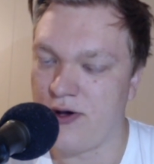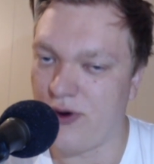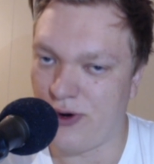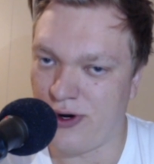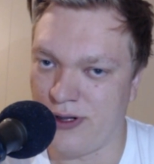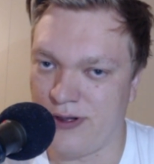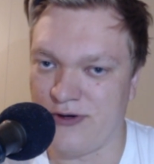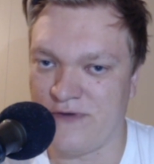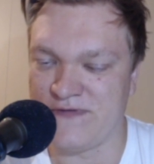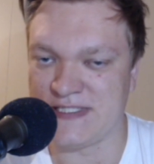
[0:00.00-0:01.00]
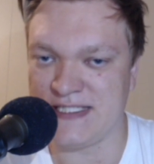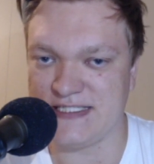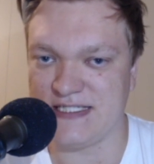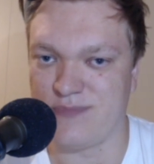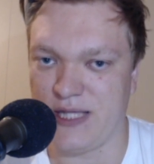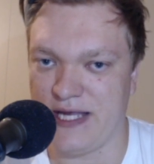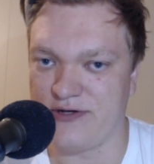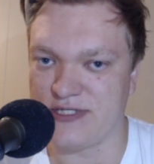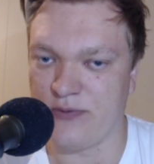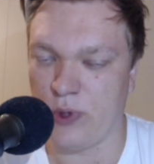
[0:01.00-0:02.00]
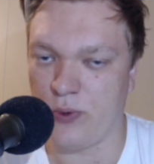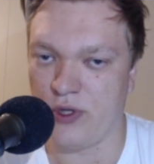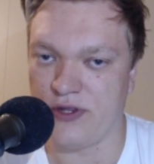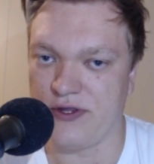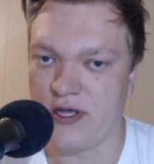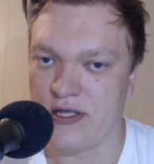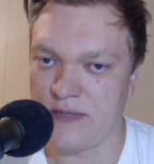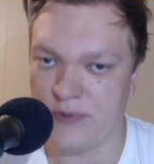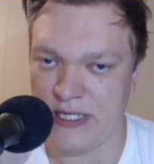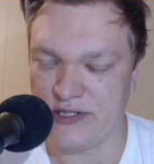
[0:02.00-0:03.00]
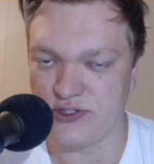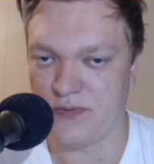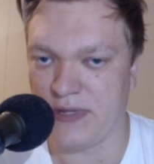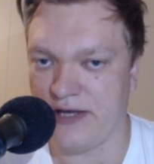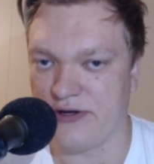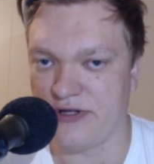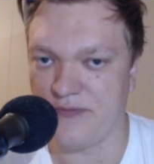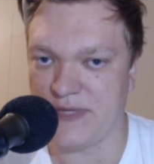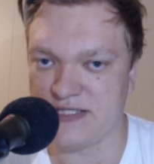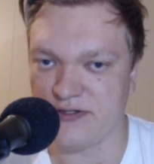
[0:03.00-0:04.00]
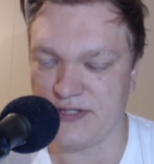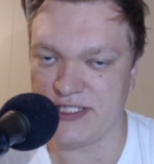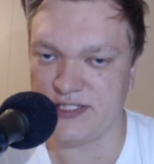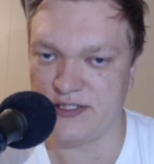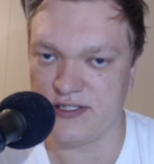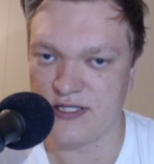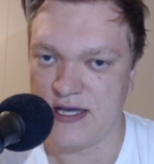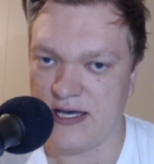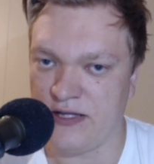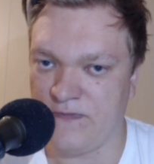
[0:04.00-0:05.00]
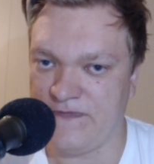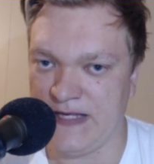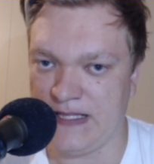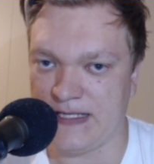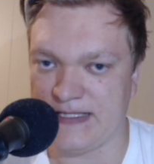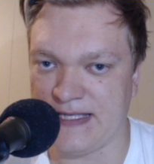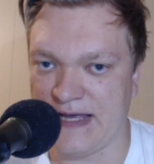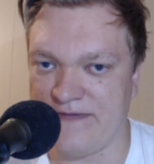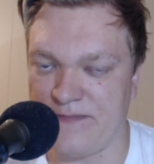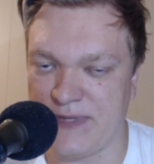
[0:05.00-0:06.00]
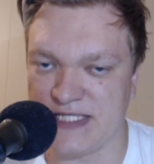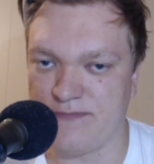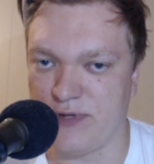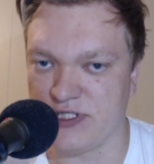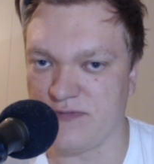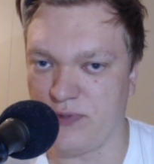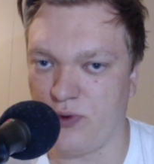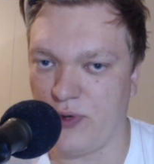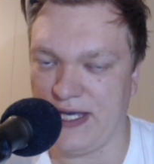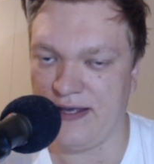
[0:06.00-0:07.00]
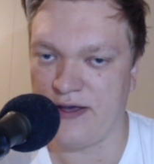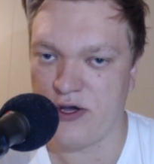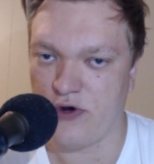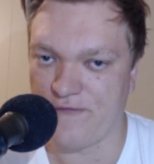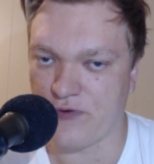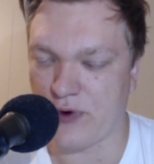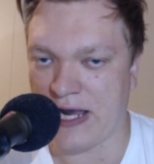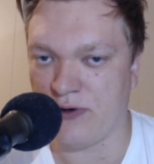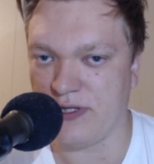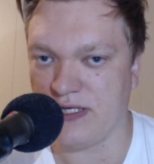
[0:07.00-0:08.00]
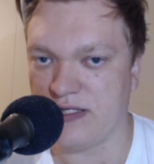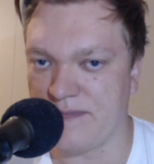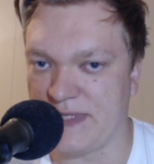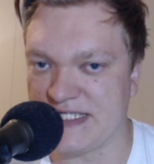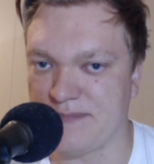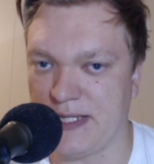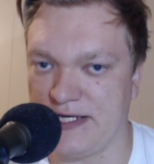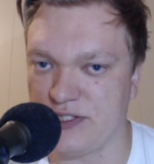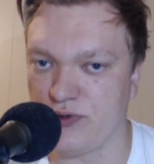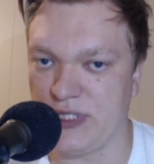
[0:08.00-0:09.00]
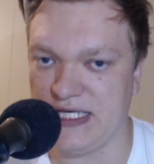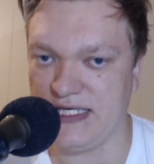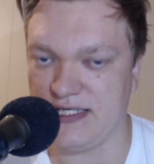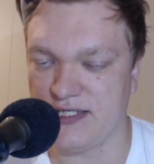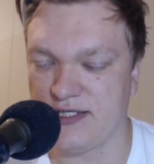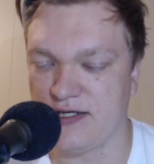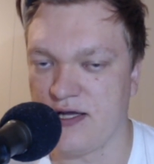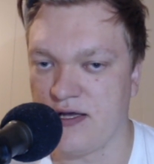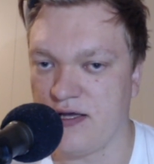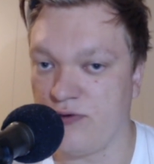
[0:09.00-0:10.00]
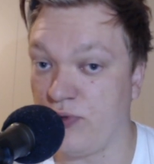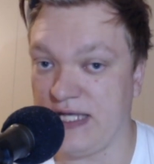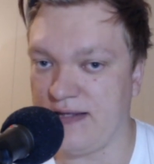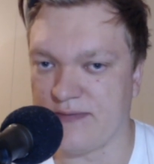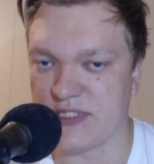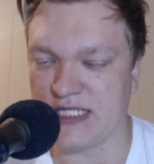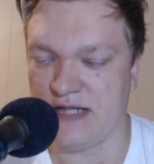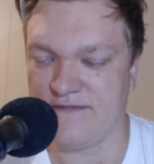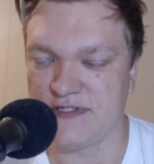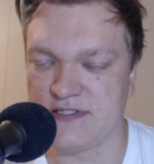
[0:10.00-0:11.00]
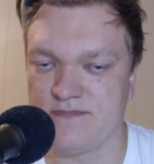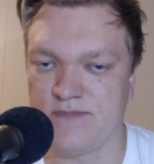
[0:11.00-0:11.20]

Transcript: all of the 16 players and we want the players to play under the best conditions and to feel that they have the best possible way of crowning the best players within themselves.